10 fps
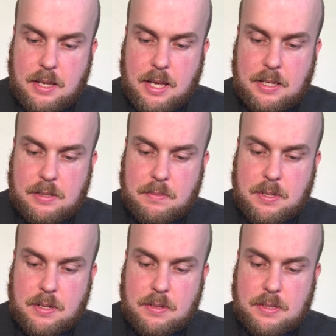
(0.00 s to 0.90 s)

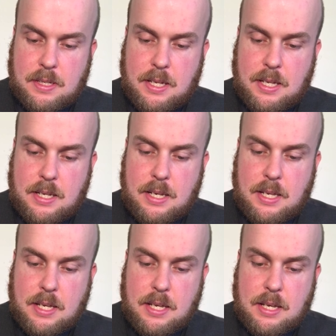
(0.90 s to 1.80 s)
asymptotes in
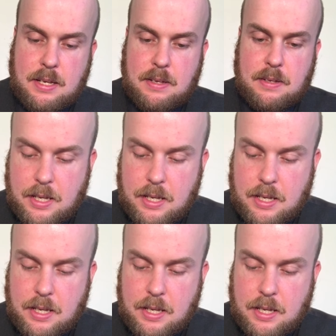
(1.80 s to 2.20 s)
here.